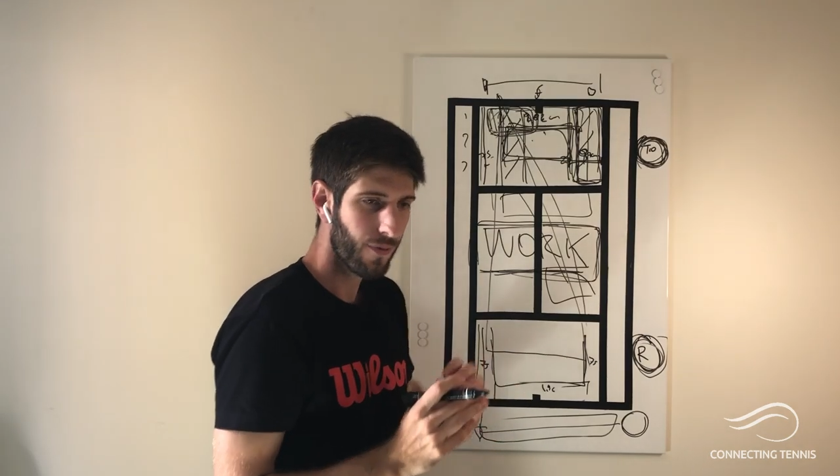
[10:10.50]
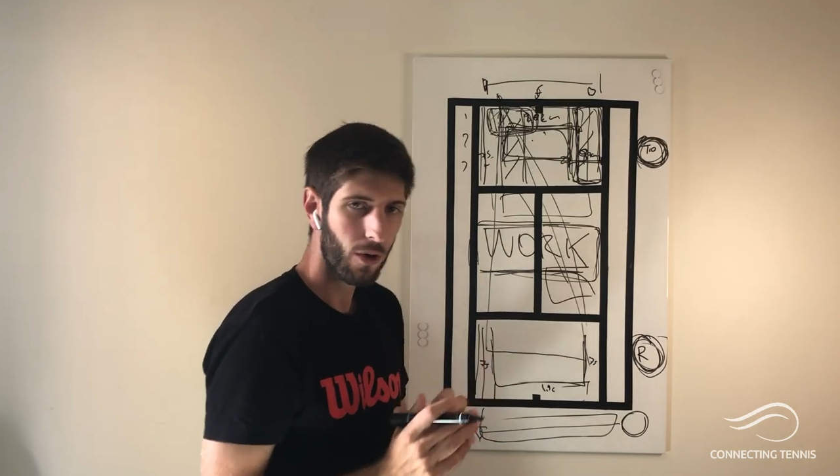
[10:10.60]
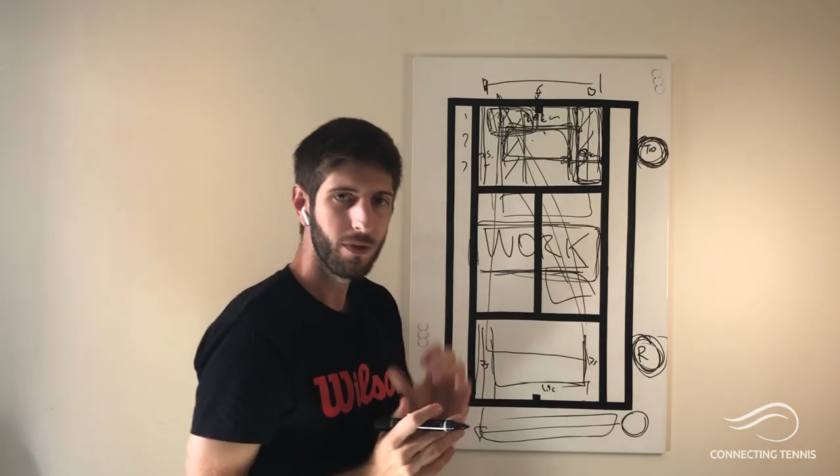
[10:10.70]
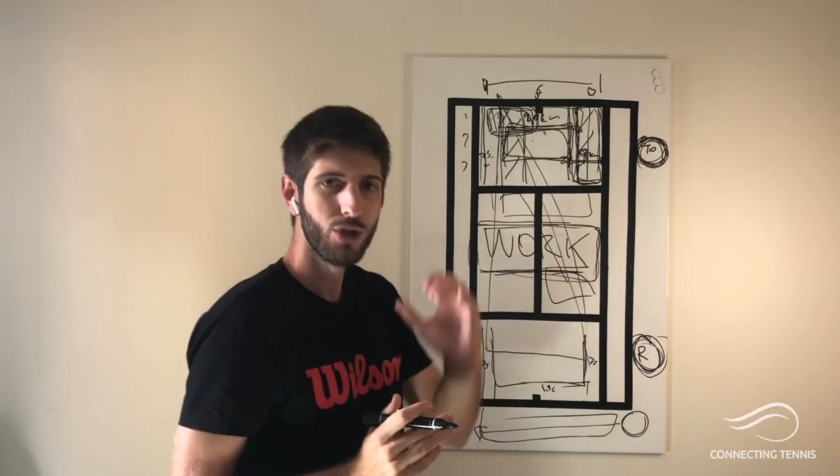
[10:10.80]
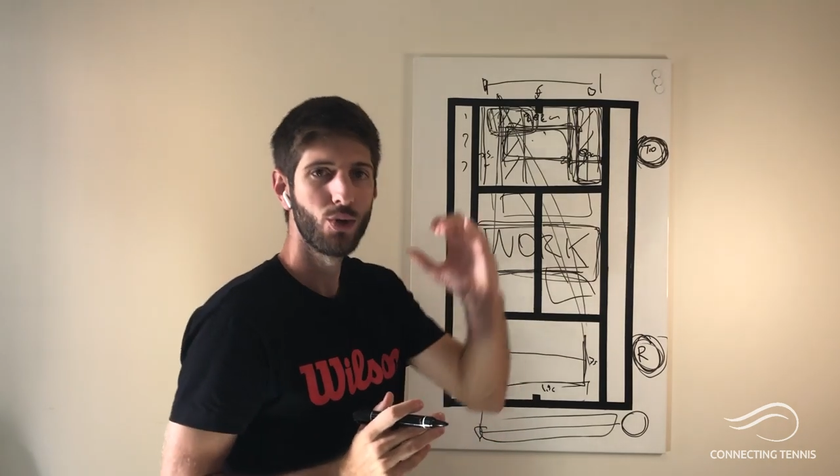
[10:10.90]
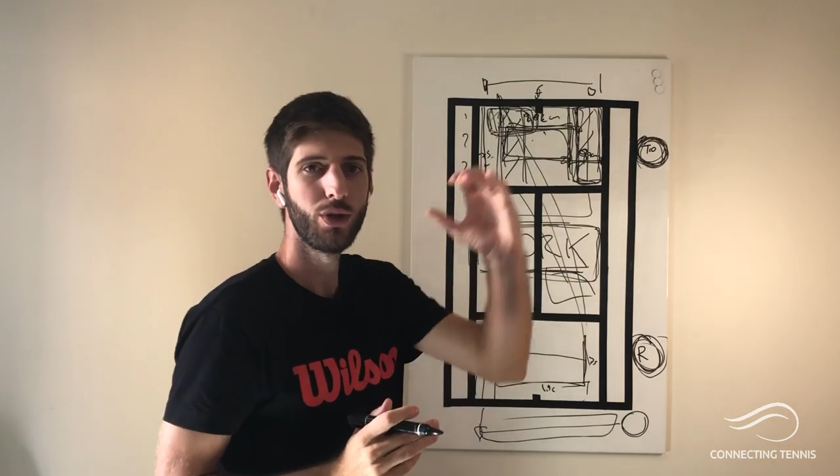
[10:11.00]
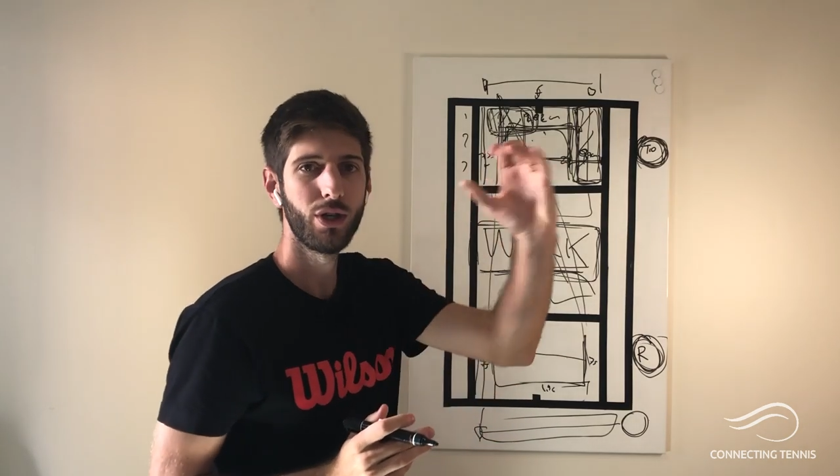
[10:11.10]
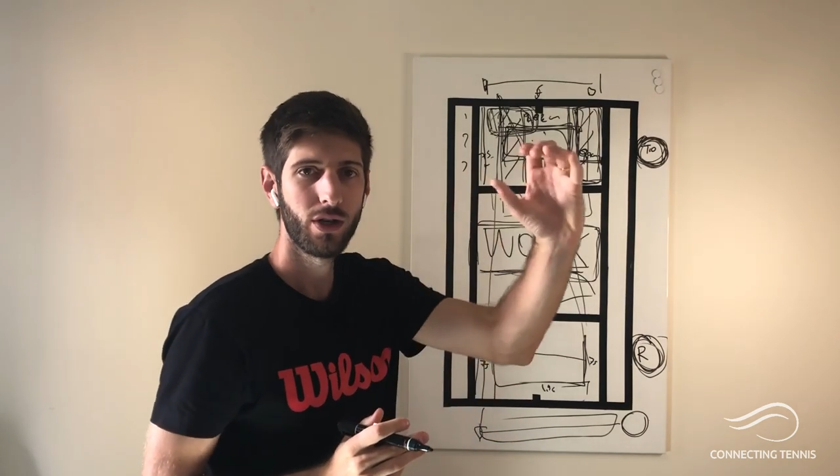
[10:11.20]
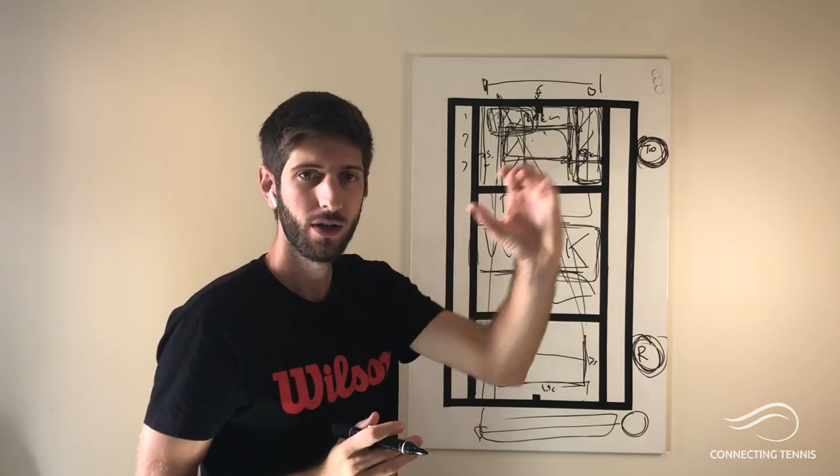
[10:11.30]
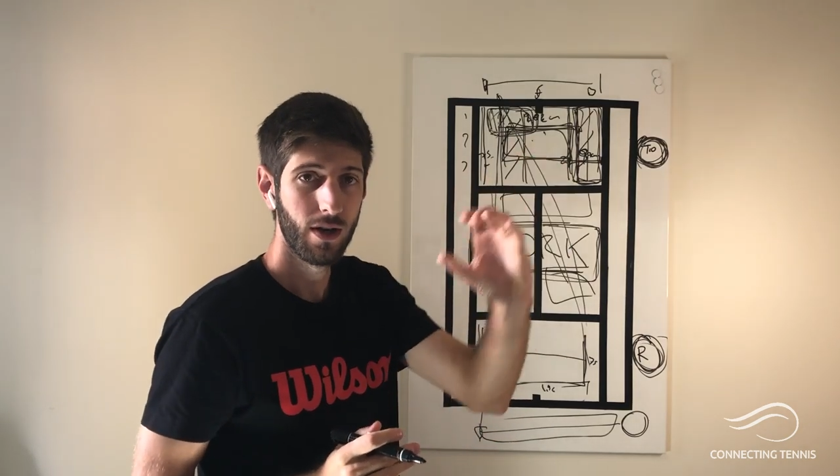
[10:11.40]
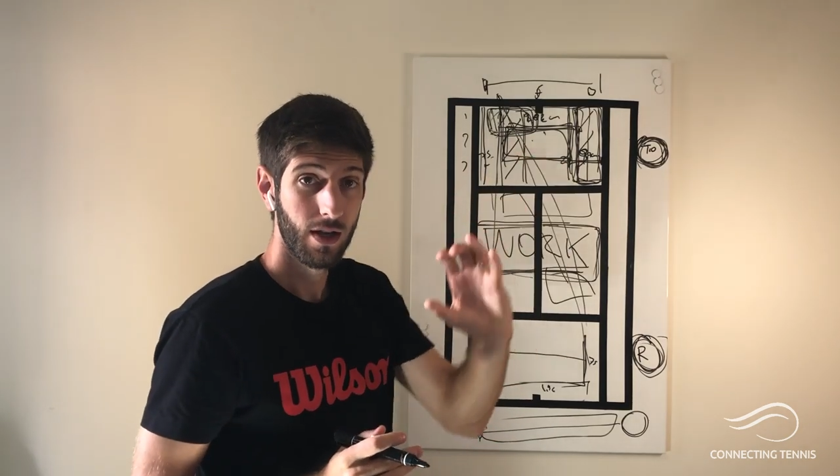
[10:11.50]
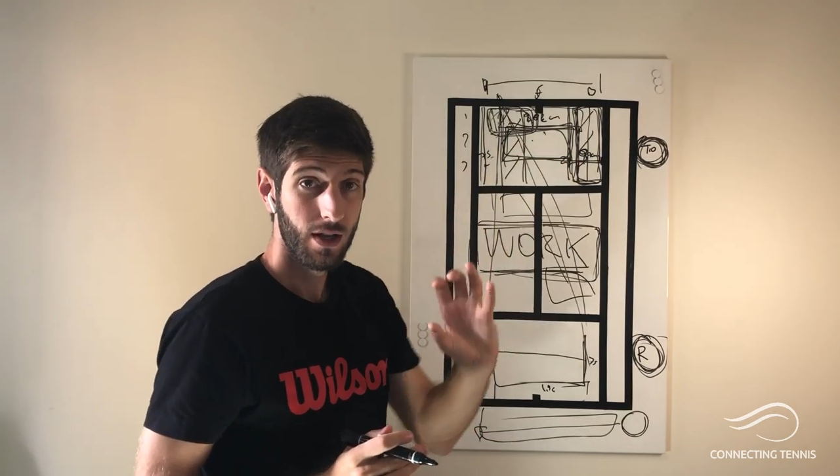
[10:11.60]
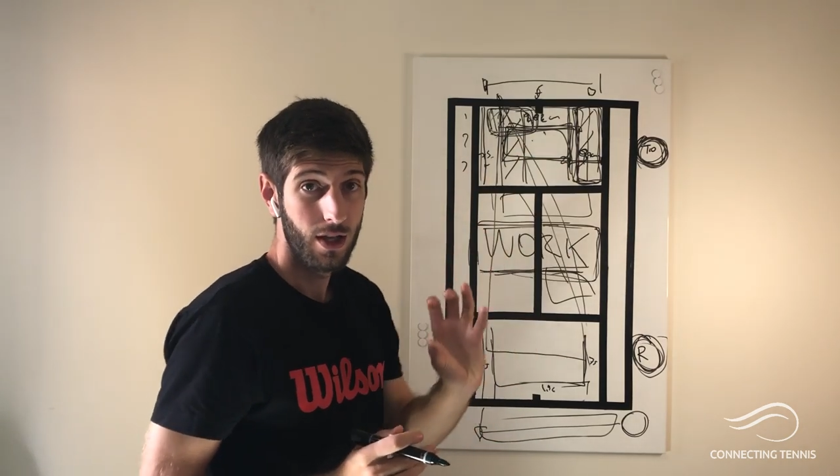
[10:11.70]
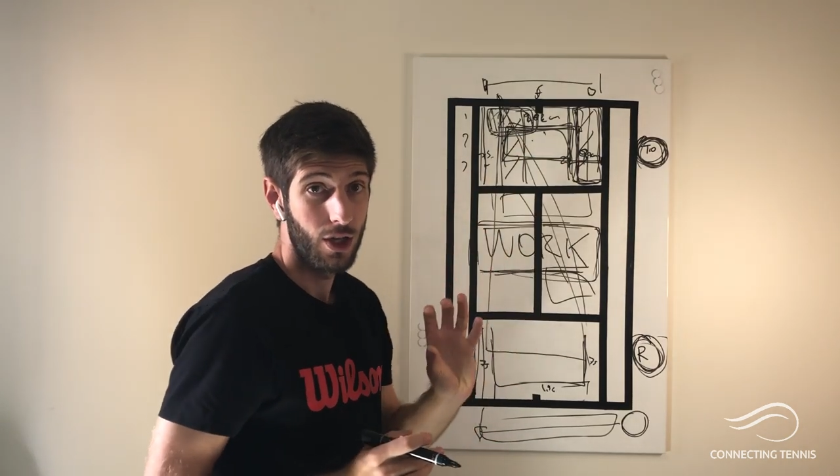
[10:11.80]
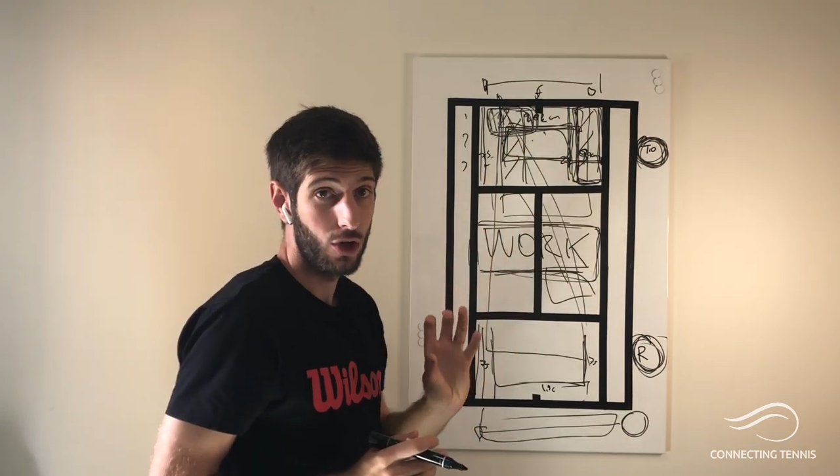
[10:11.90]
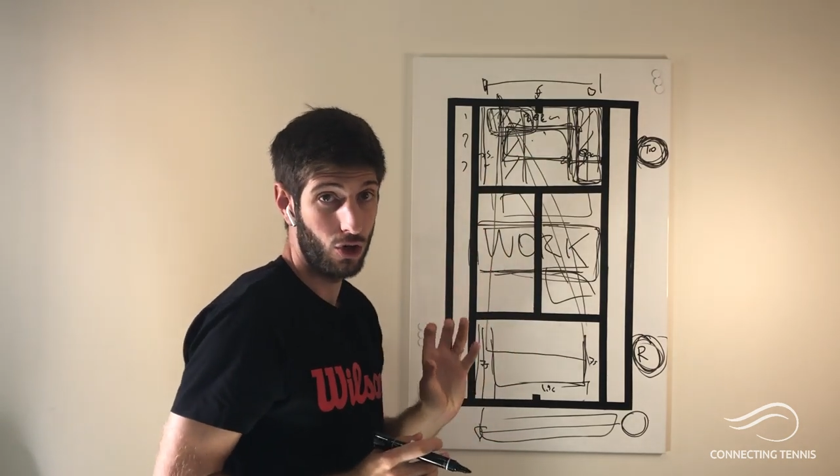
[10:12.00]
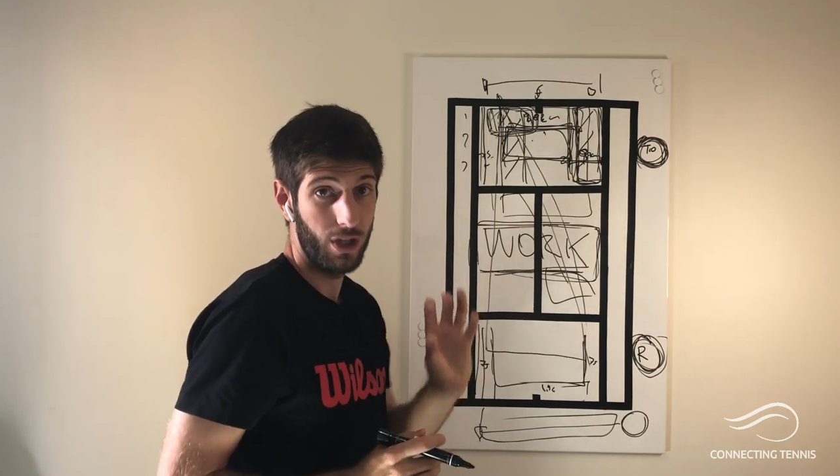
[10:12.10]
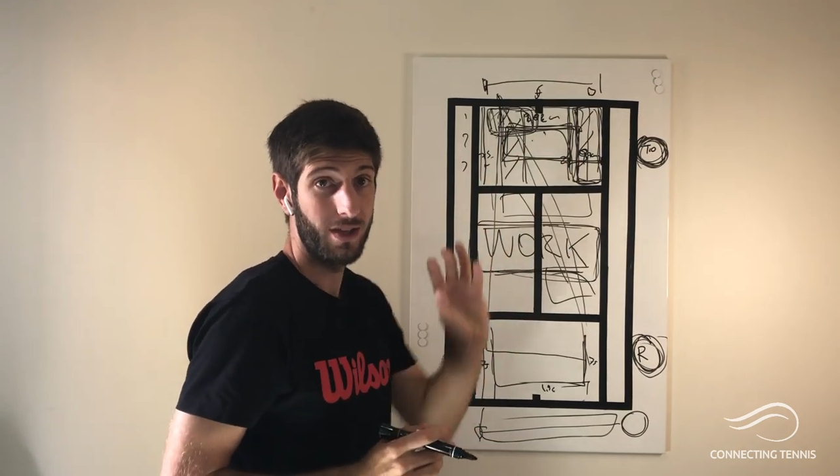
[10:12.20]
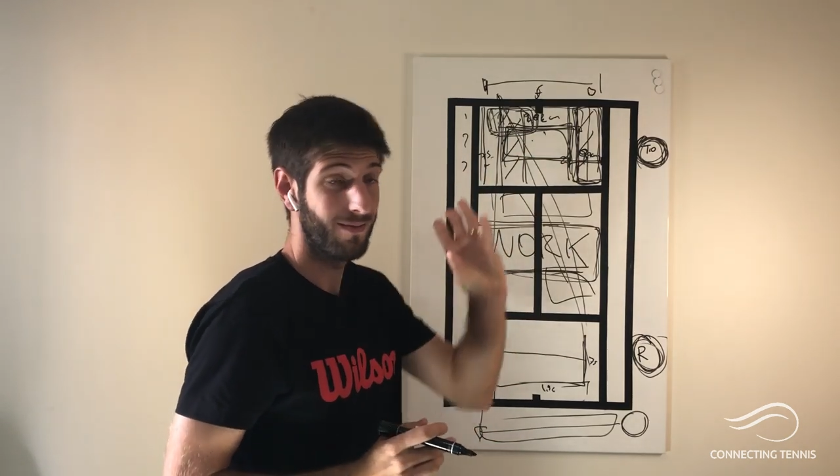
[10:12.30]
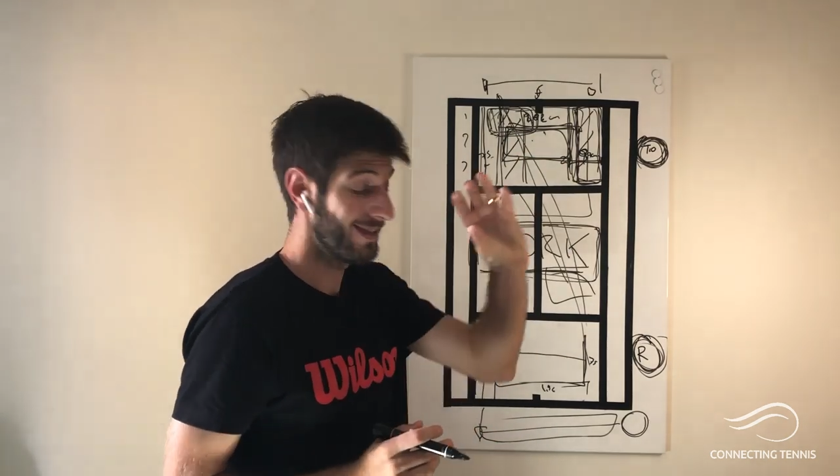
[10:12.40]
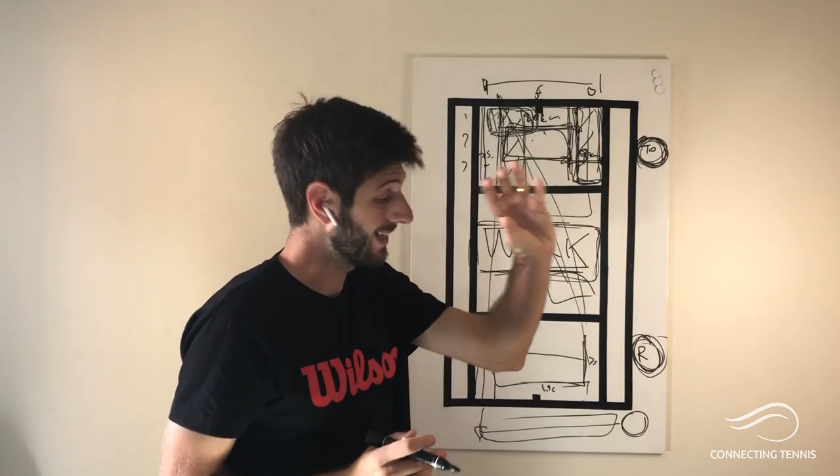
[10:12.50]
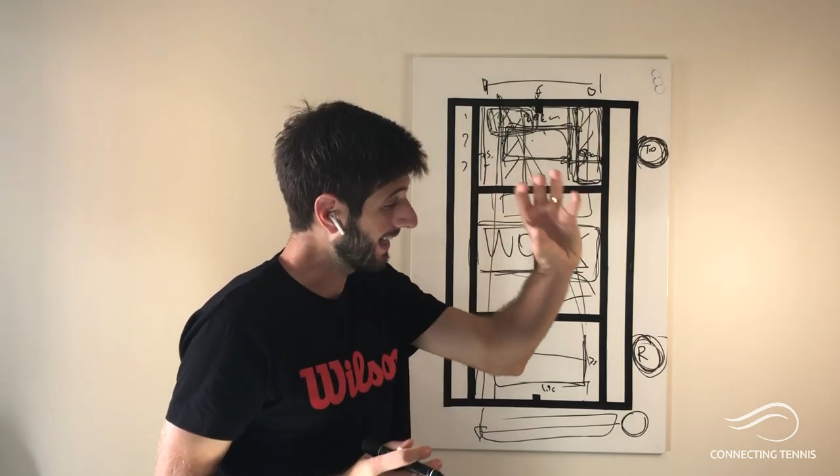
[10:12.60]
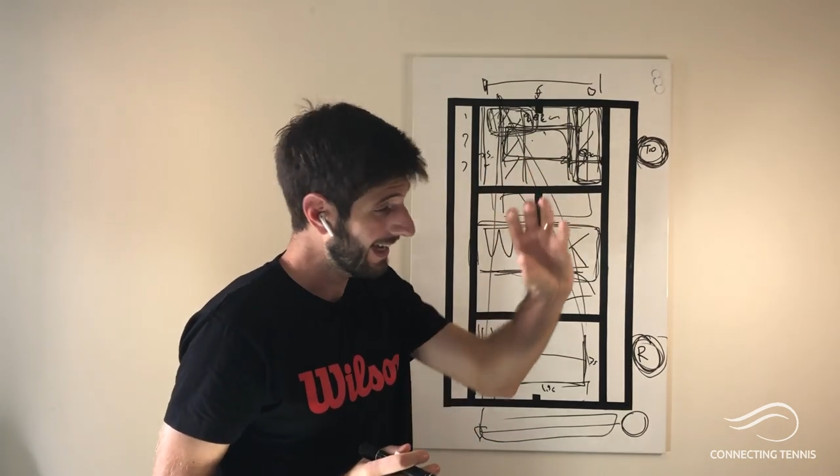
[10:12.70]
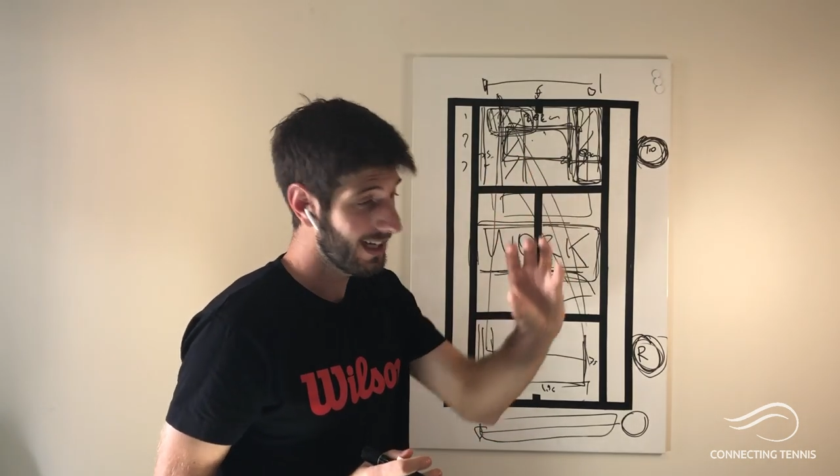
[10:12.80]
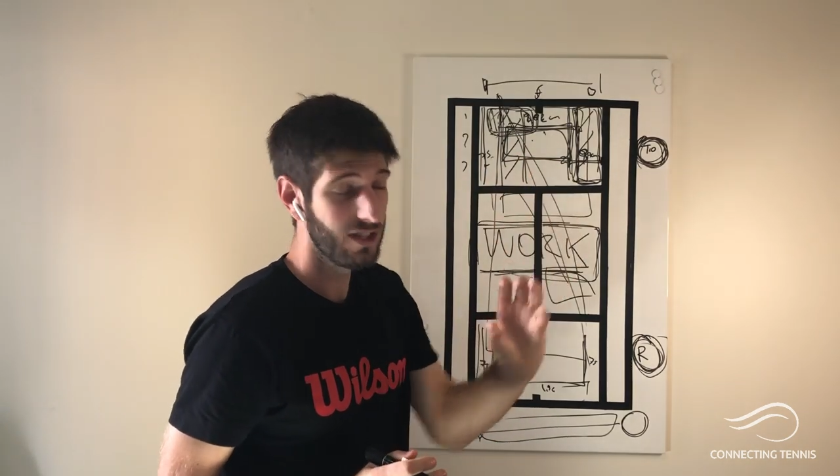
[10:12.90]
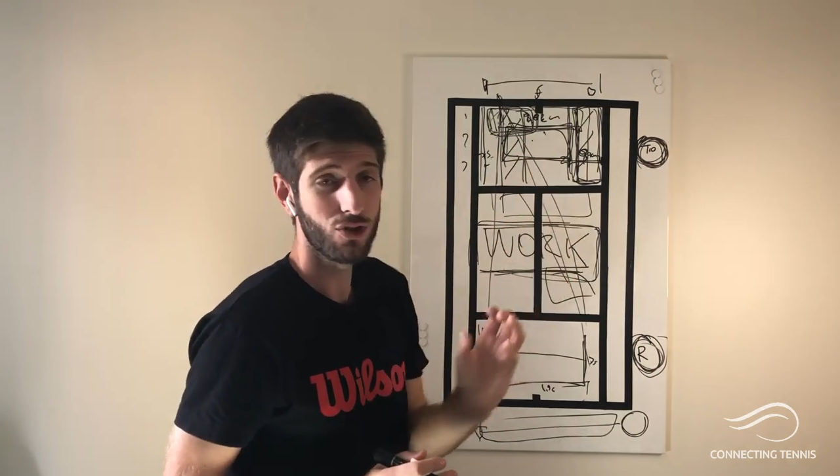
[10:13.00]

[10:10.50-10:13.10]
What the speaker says: from the junior, getting